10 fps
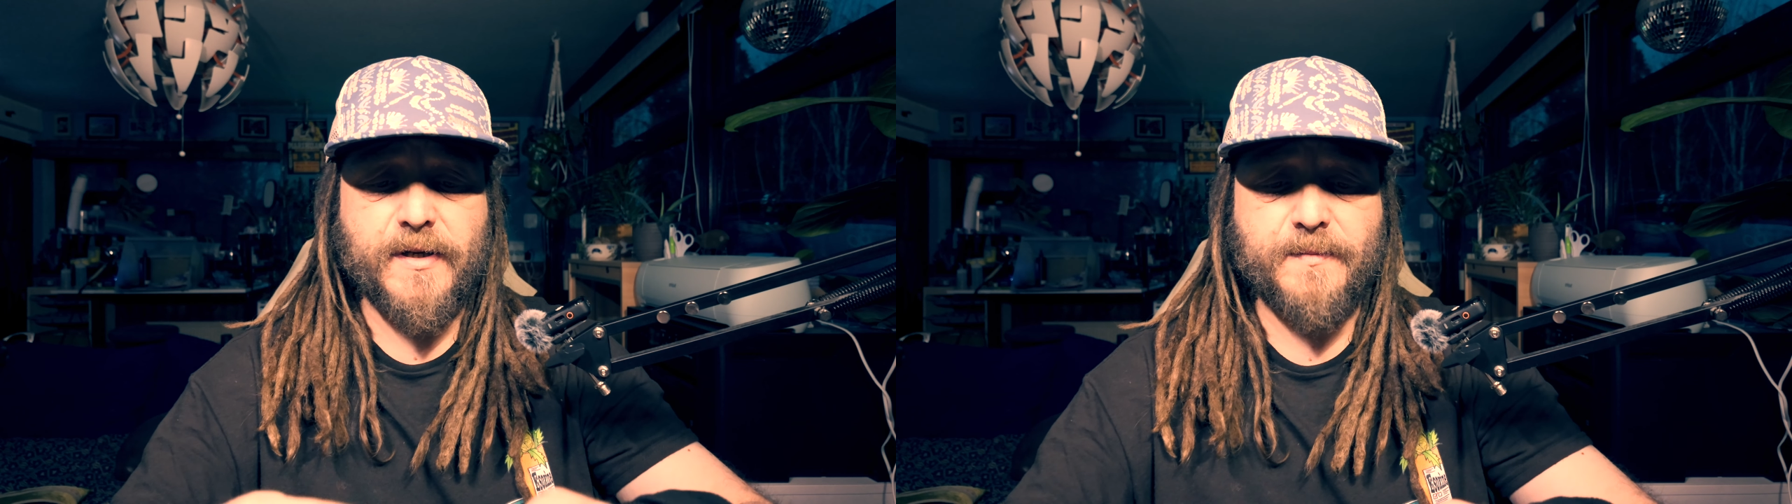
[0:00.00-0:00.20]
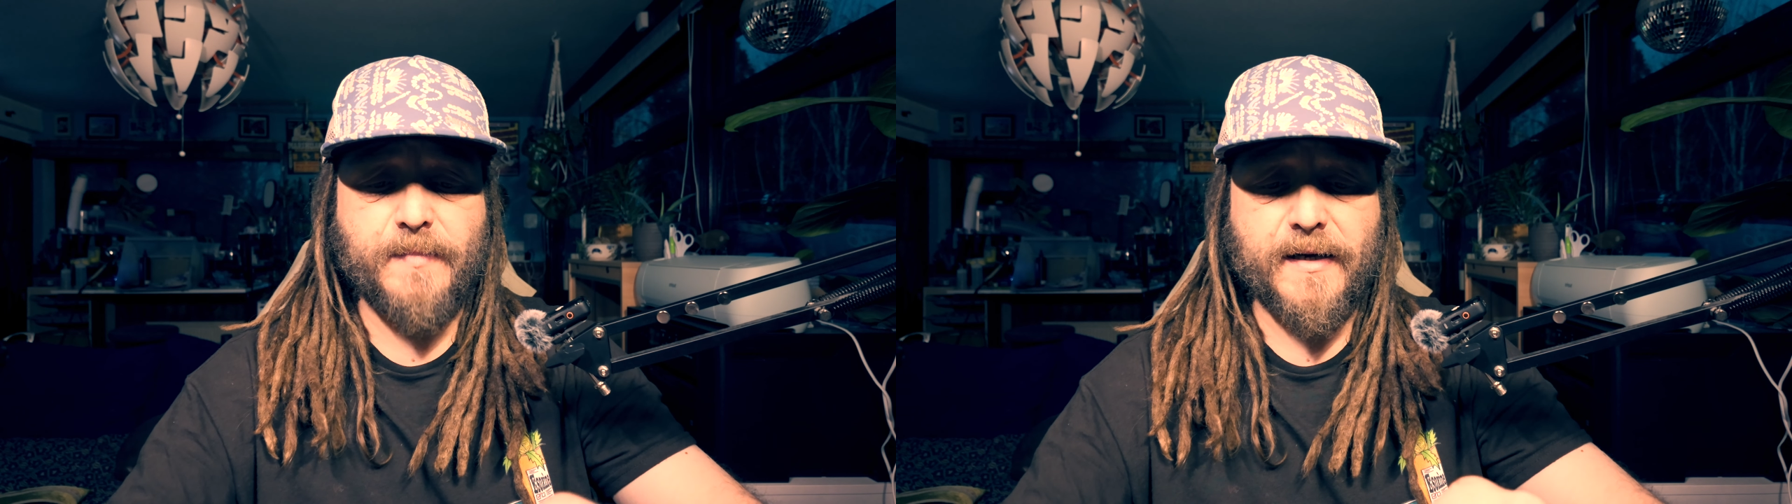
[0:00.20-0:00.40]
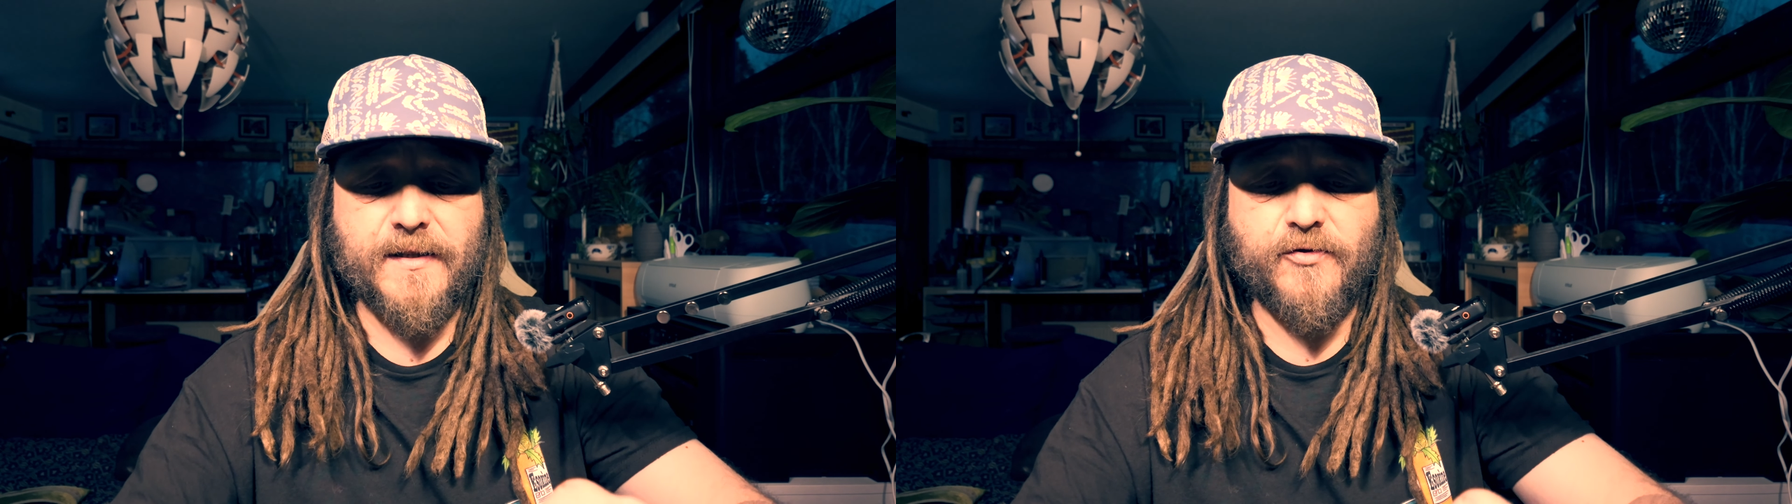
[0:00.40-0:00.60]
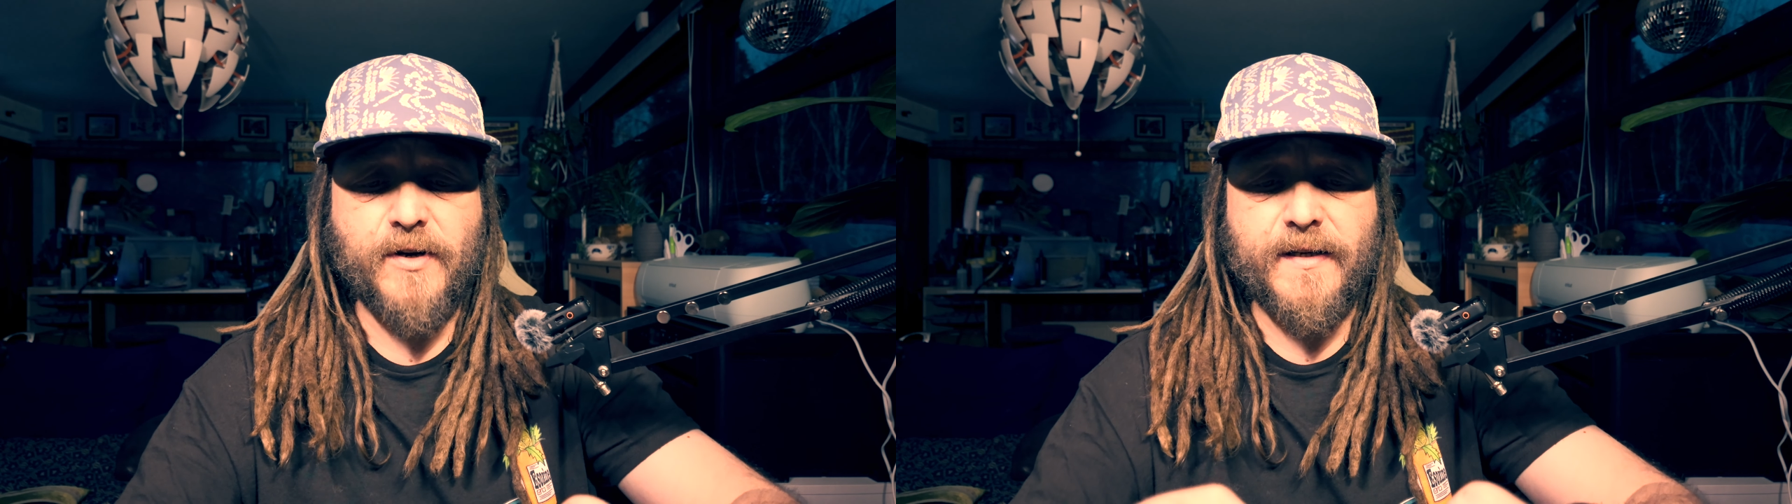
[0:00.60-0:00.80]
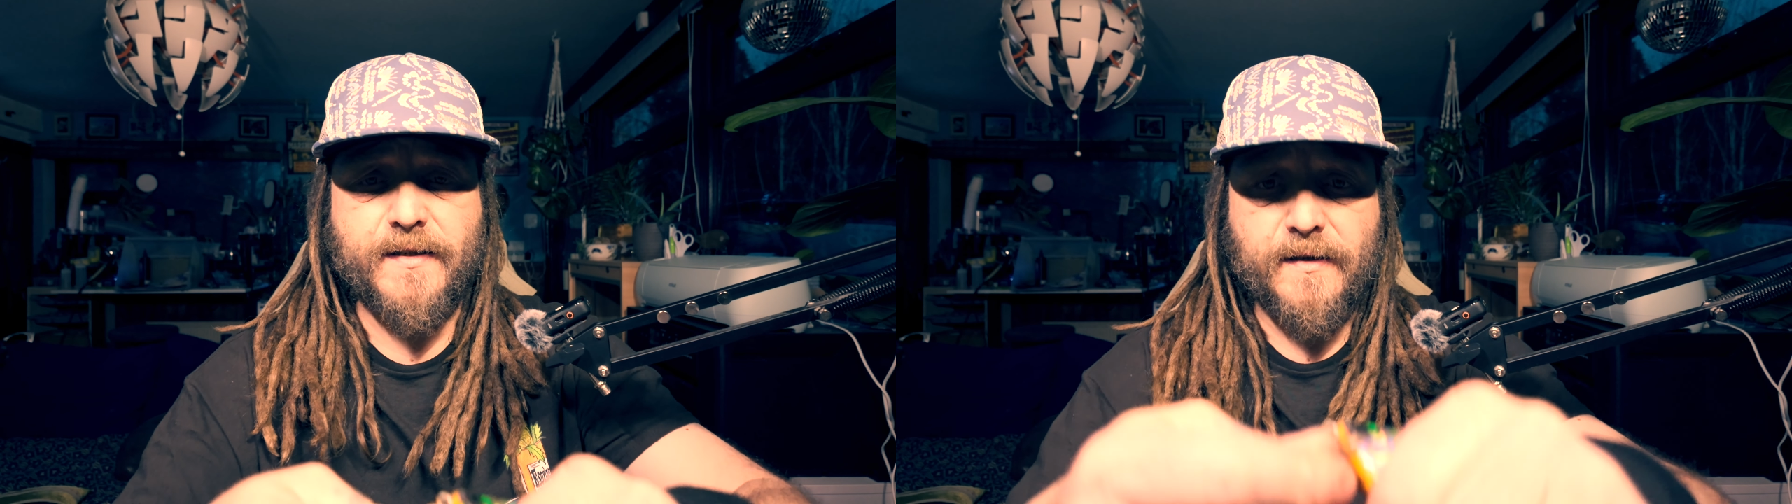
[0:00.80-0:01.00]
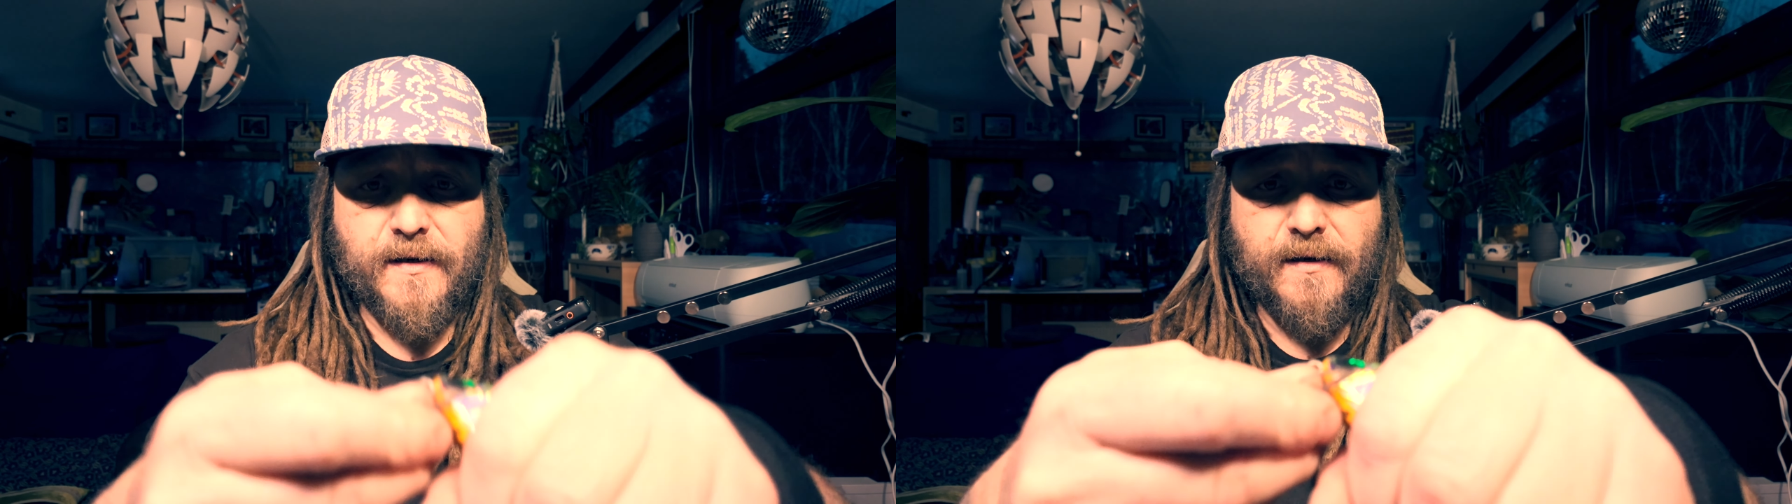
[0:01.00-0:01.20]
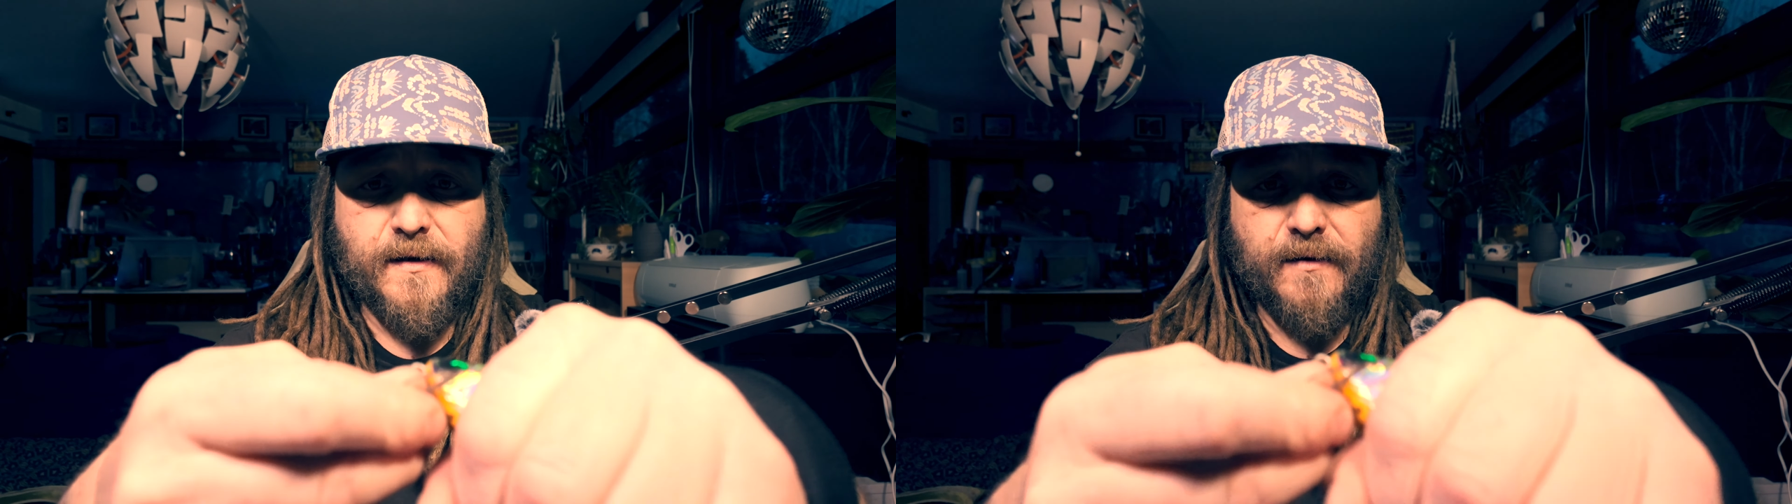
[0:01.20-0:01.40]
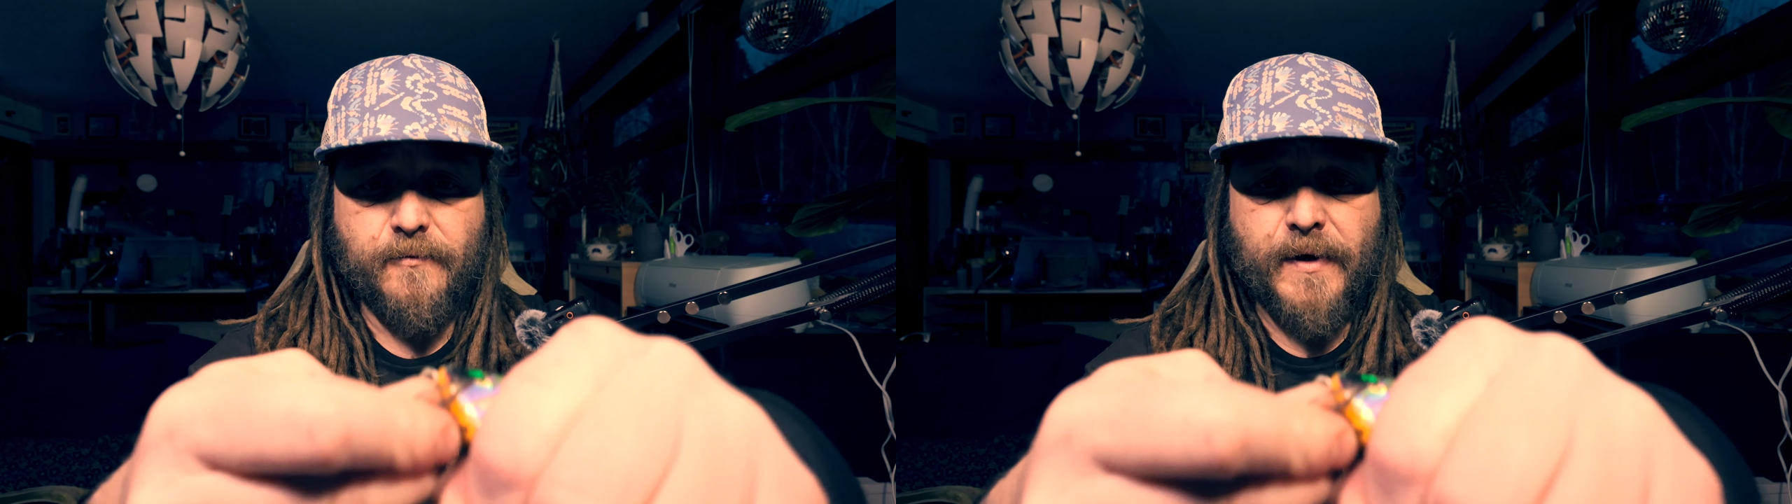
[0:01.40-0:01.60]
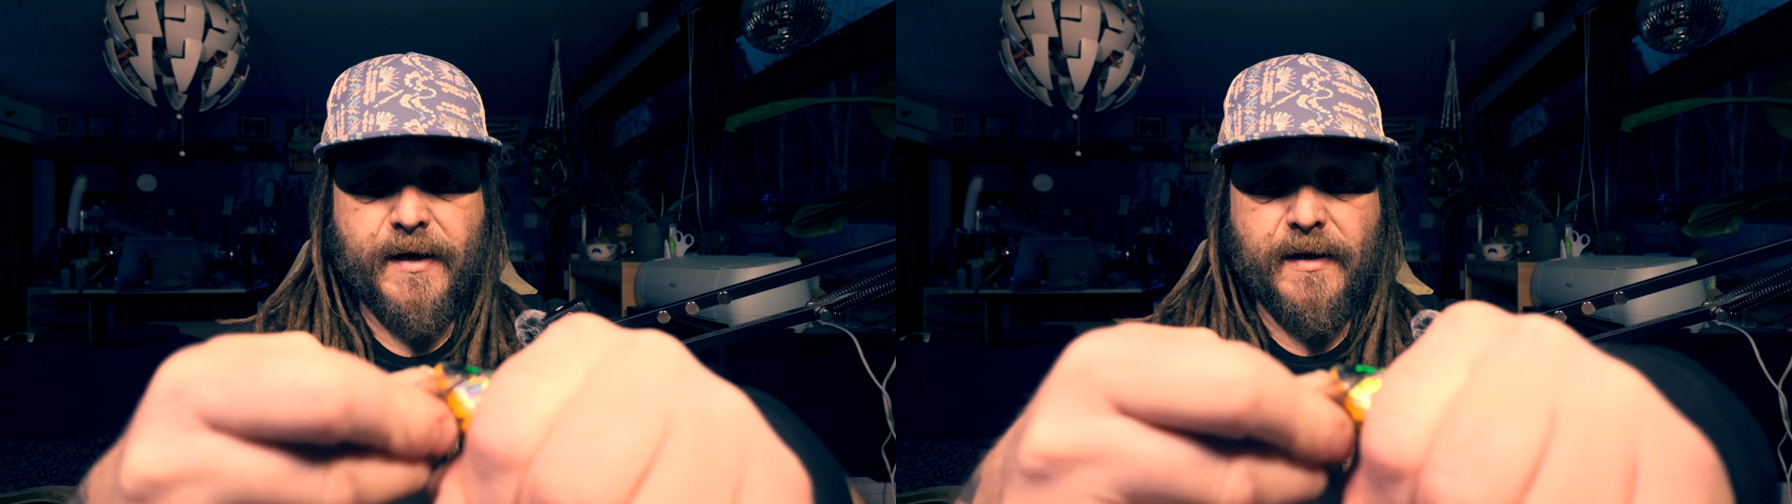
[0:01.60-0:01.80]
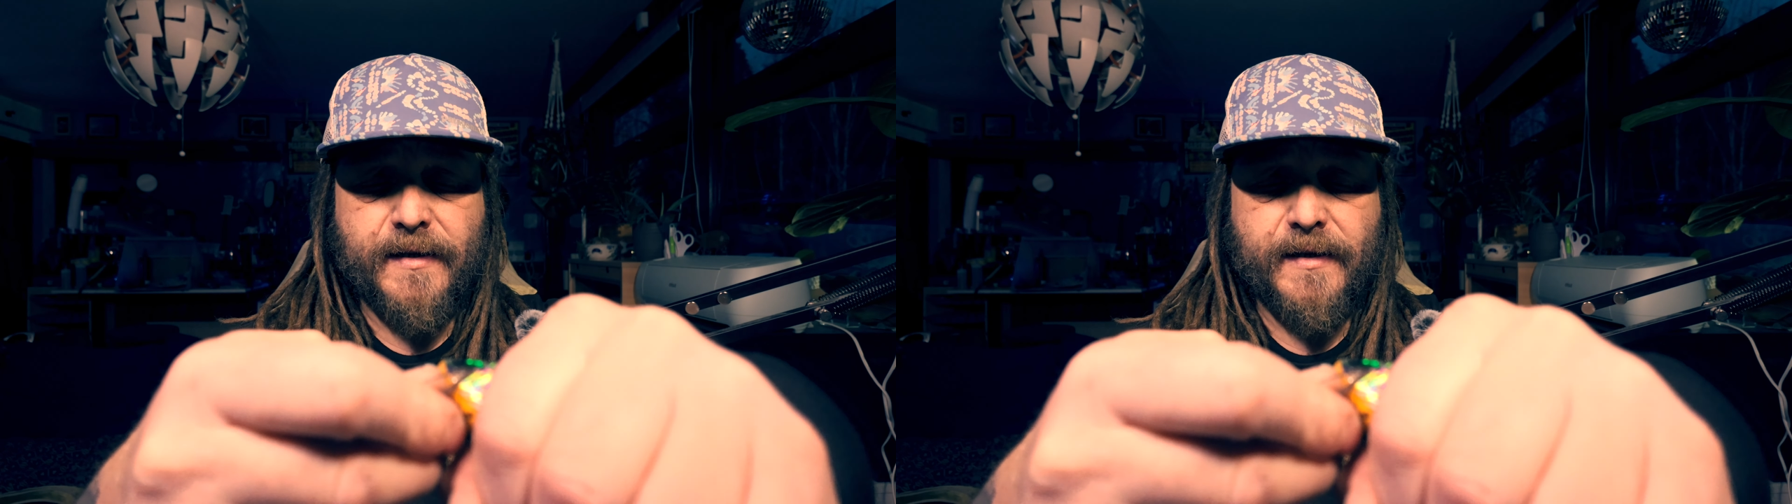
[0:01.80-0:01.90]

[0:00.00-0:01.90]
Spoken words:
it back straight, wiggle